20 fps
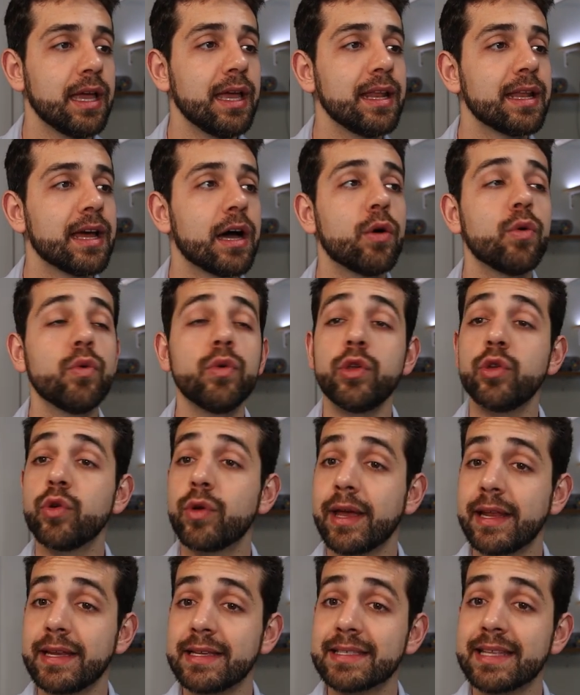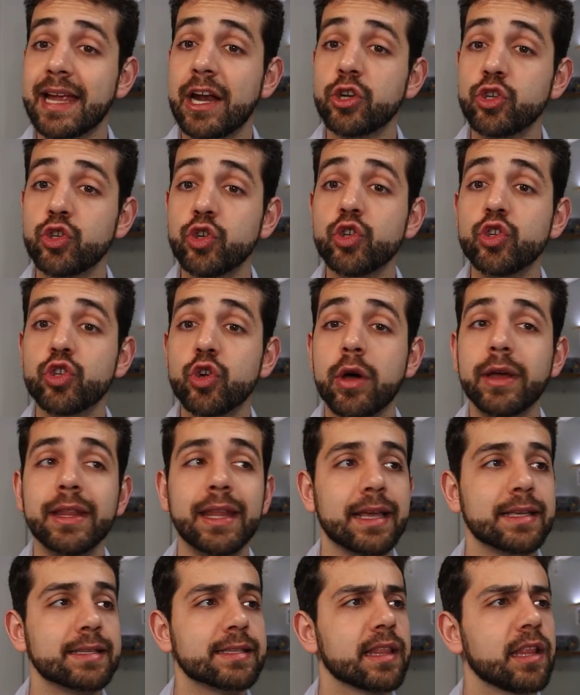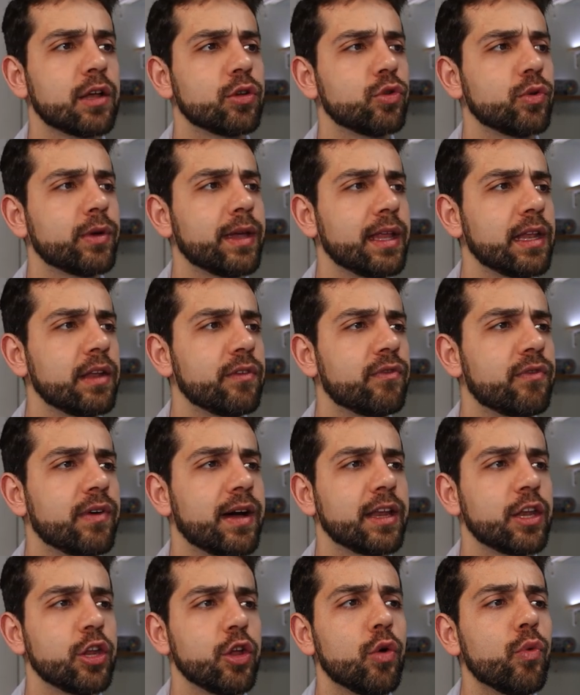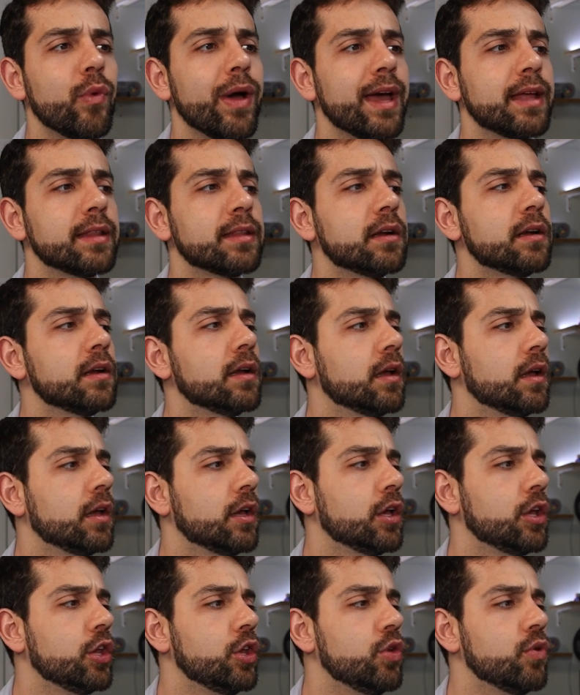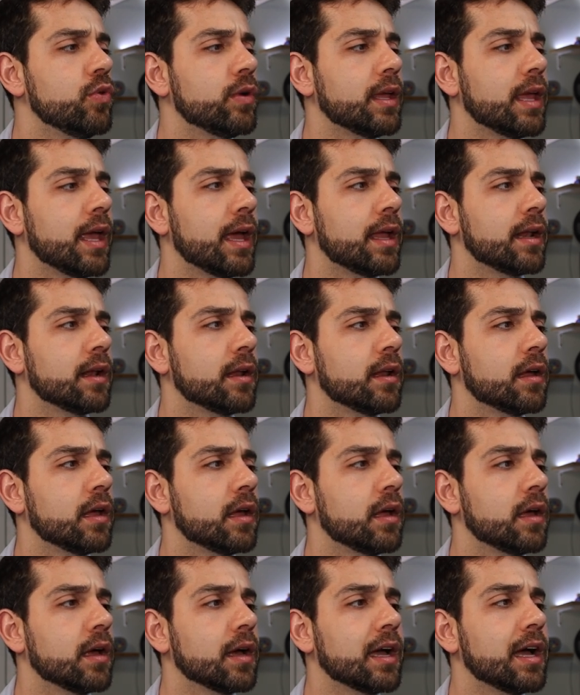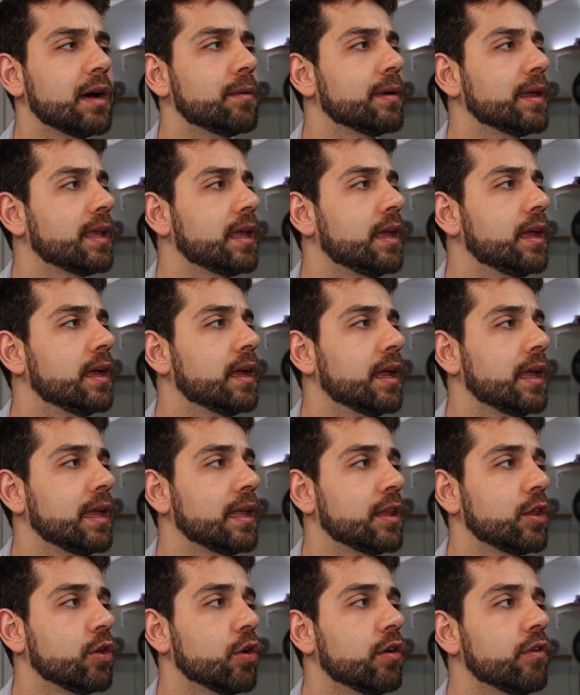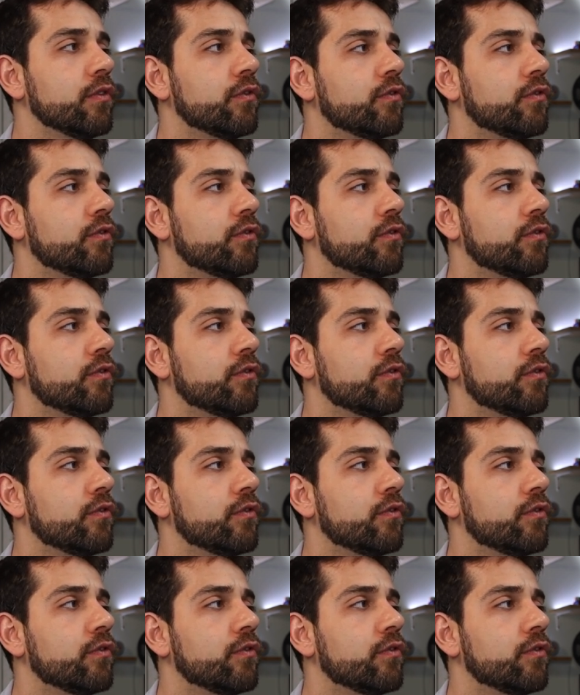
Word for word: and now you can start to enjoy Nextcloud. You can define your weather, you can come here in your